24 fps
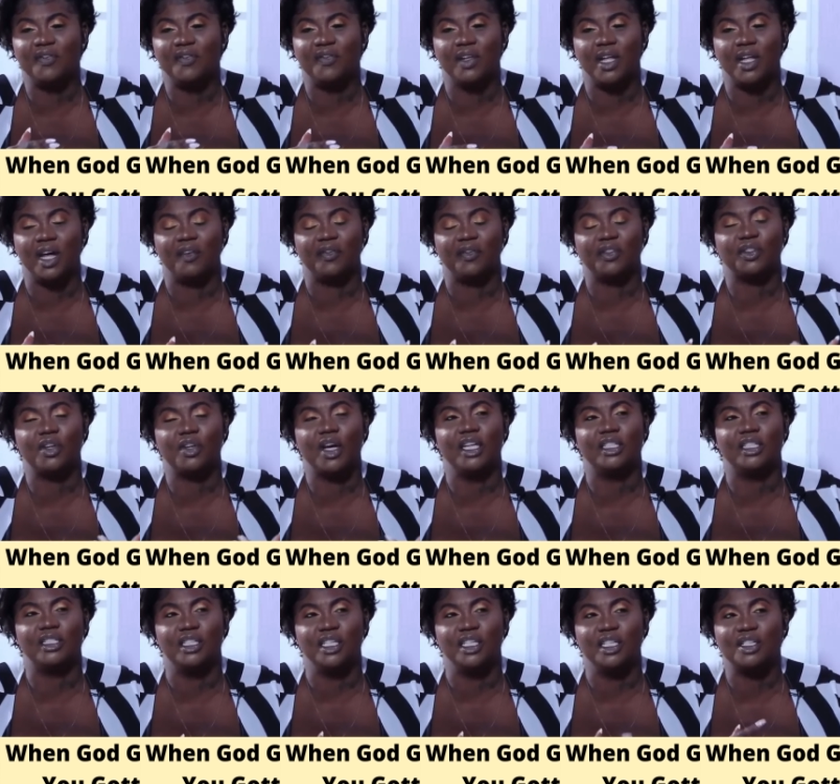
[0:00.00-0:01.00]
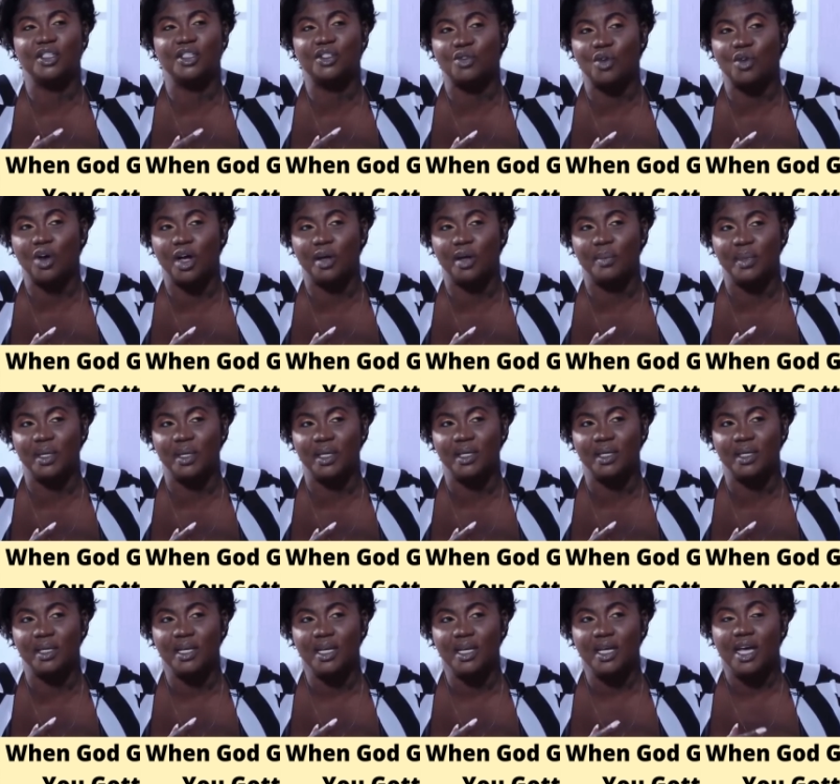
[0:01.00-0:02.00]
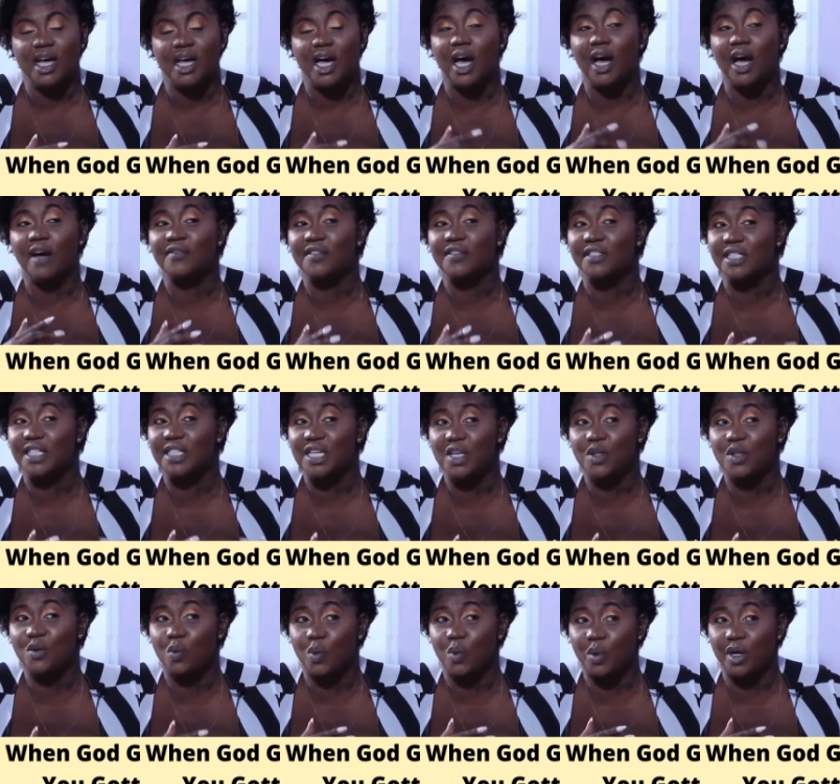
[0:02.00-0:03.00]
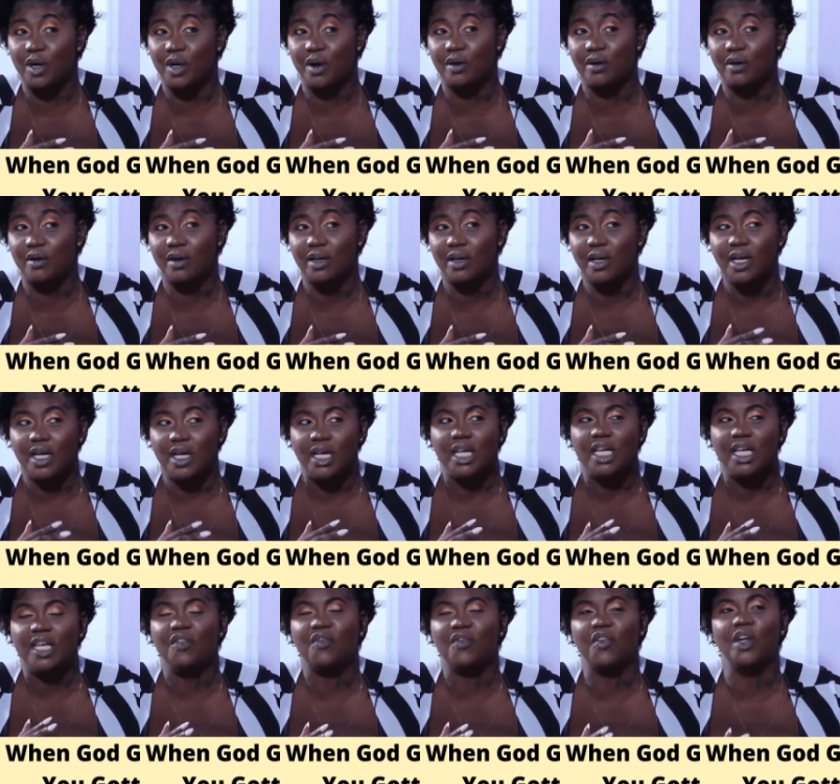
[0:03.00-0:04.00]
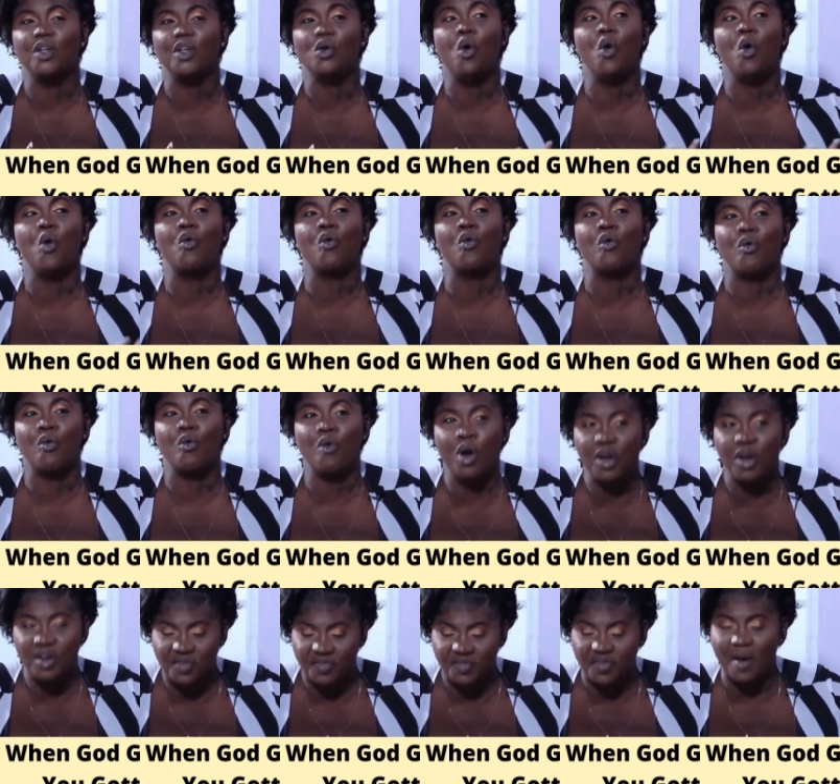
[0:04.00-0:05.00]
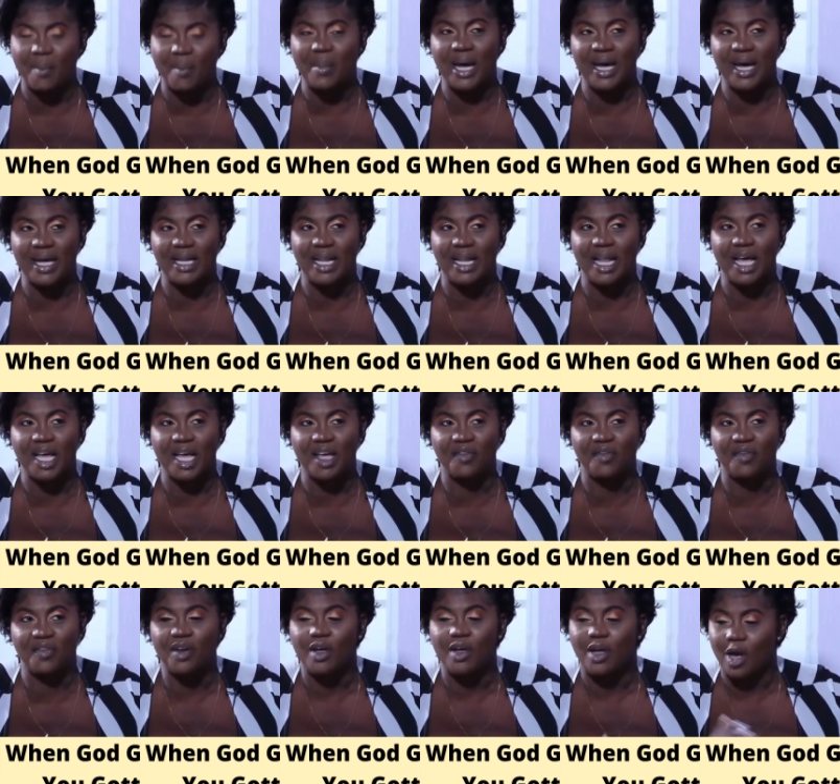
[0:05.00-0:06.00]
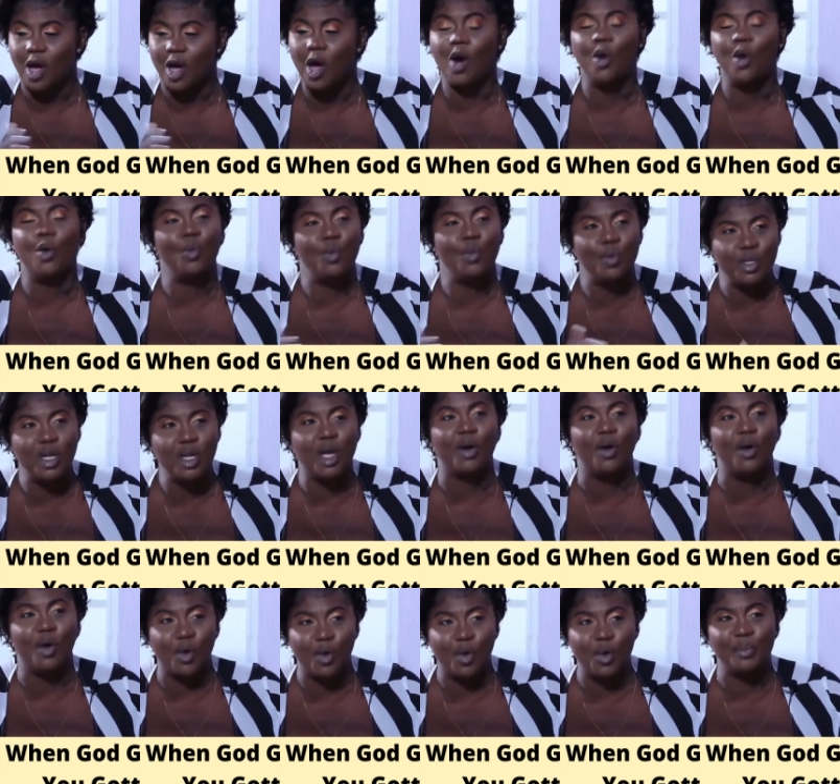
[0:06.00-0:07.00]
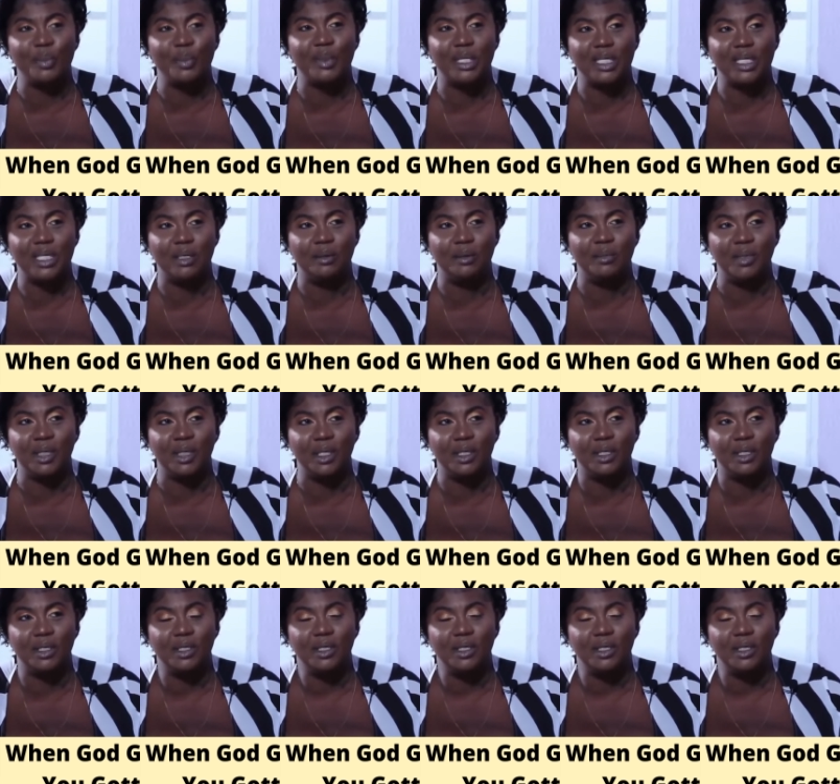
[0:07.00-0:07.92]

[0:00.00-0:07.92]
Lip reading: devil have tried to destroy me. Mm-hmm. I've seen where if I don't run for my life, mm-hmm. I'll never come kill me.